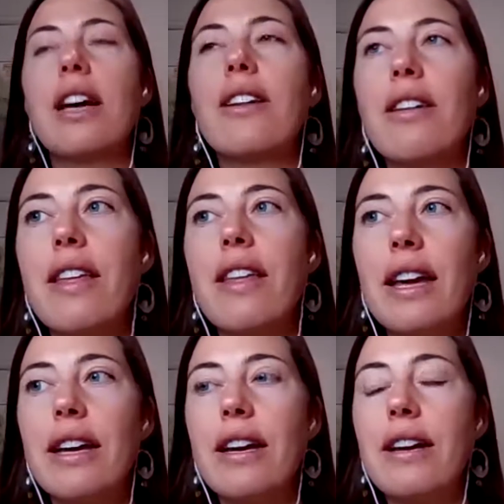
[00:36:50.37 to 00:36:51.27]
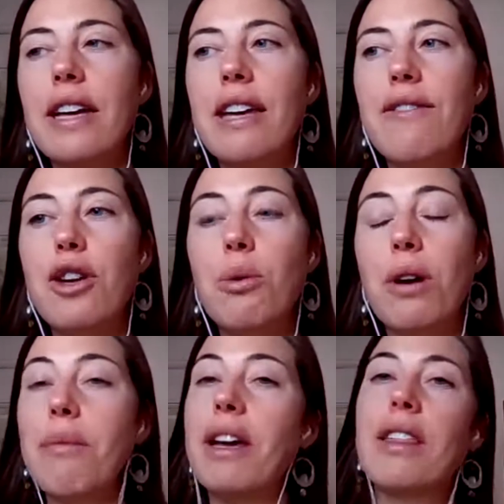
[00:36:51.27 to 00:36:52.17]
The other thing, if you
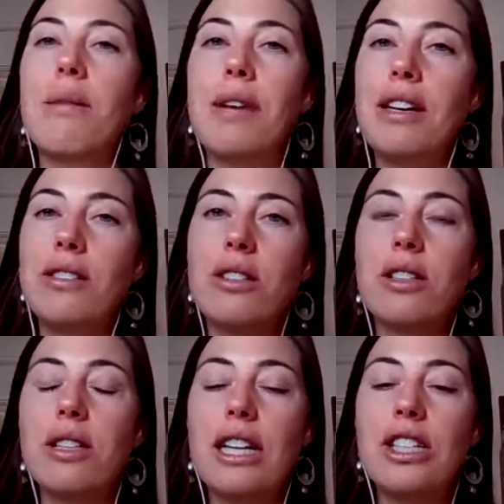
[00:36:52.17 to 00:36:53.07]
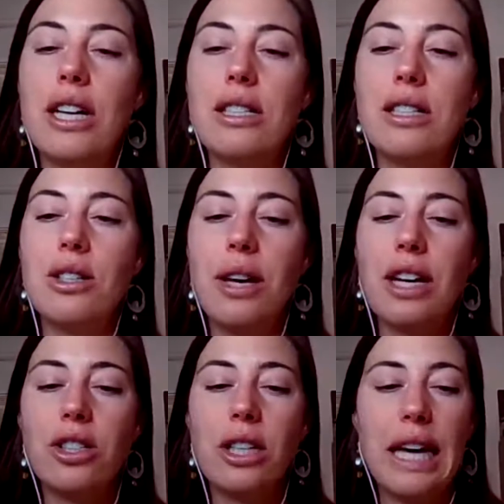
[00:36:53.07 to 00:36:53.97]
want to make them easier to digest, is you
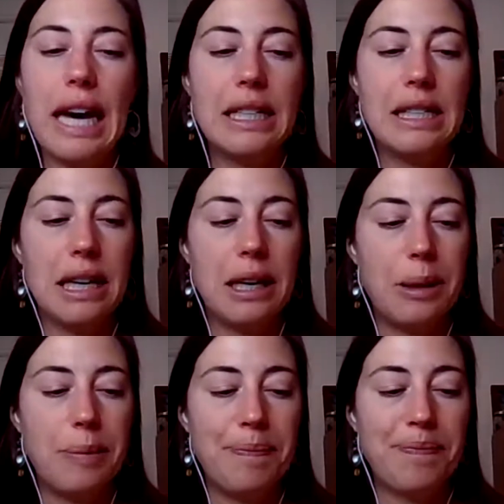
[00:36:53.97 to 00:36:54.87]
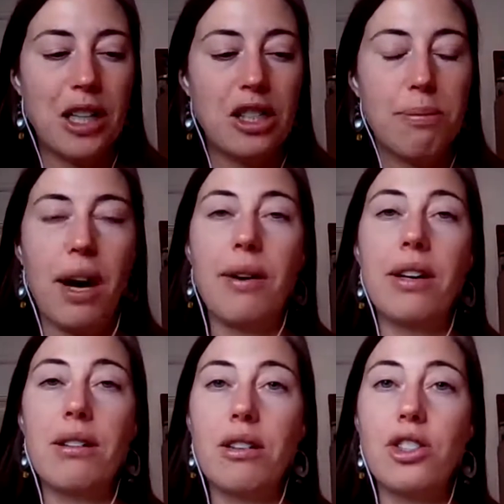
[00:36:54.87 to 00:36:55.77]
can actually get um,
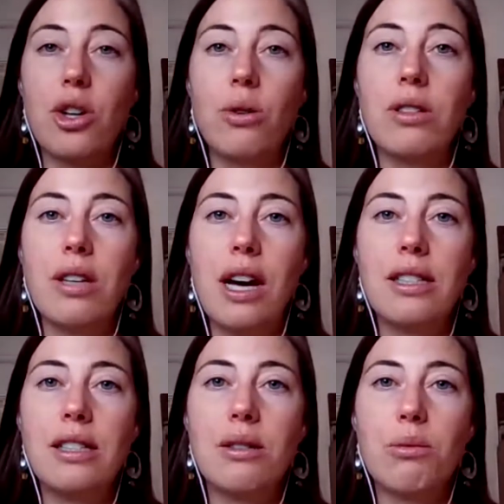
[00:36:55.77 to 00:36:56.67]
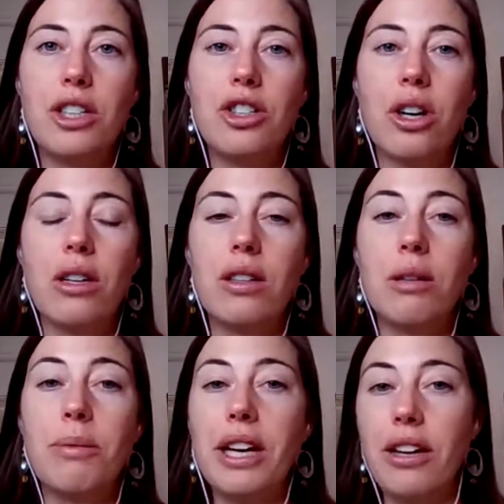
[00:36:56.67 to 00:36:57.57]
sprouted or soaked nuts, which are a
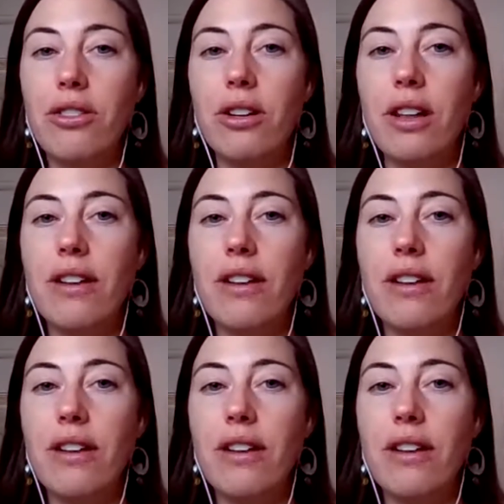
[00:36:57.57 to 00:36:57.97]
little bit easier.